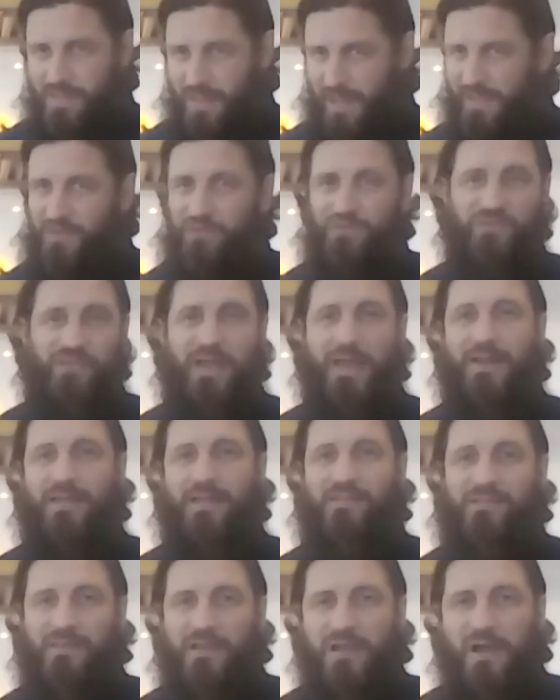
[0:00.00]
like you said,
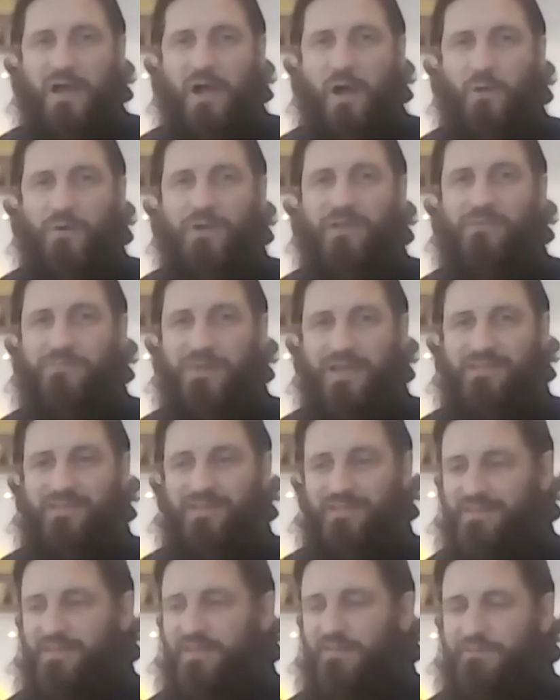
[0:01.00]
it's always
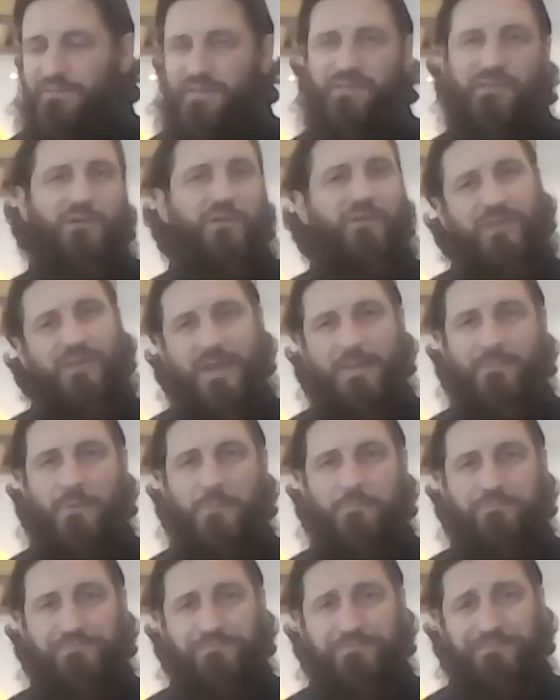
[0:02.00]
best to see a physical
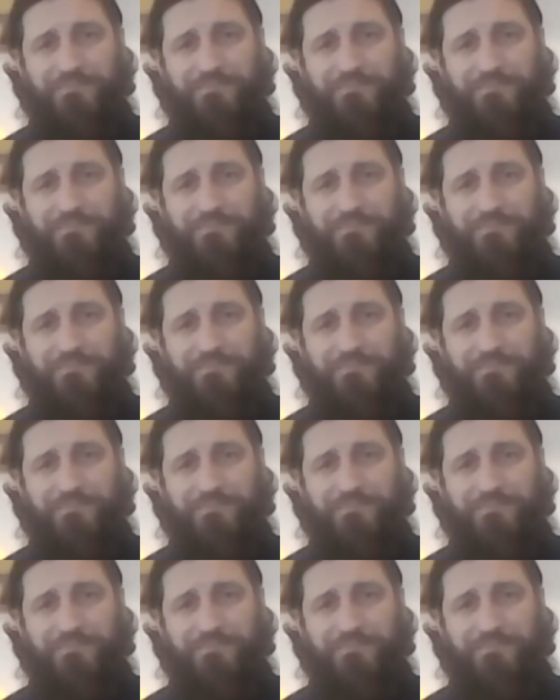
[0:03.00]
sample.